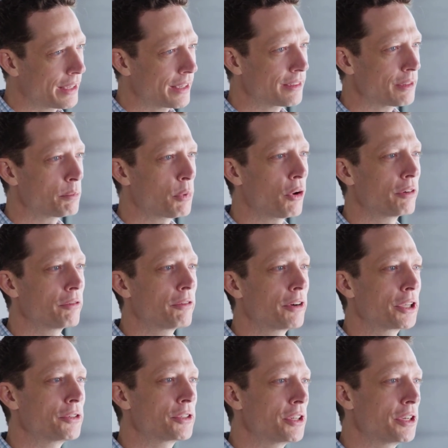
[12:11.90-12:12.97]
I think it's important
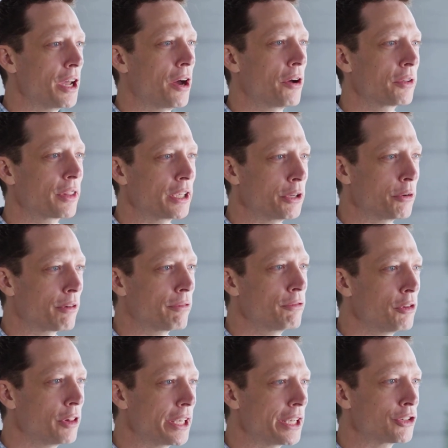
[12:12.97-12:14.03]
for you to know that you are
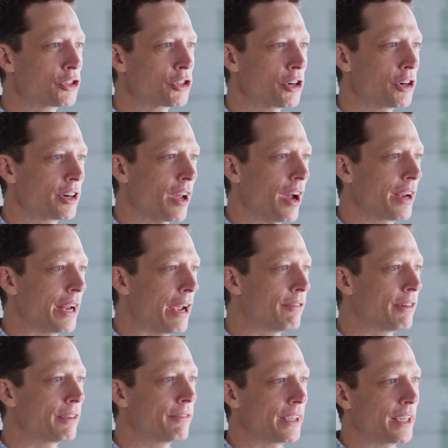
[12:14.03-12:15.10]
fully insured on
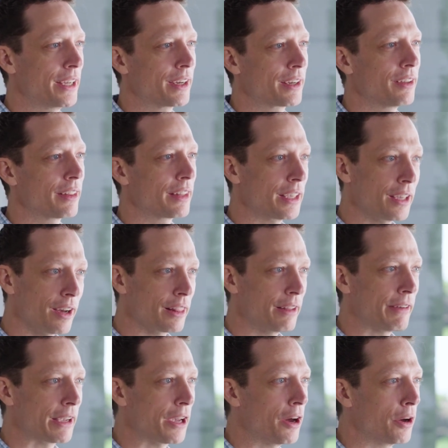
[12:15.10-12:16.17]
every vehicle that
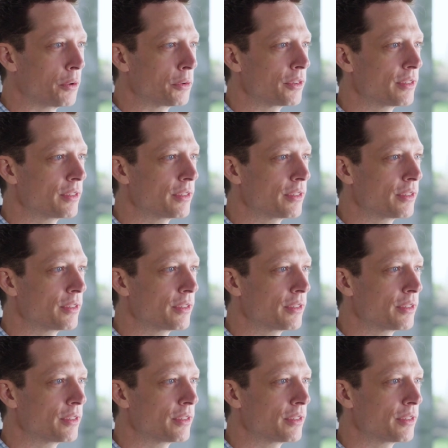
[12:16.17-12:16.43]
Young Living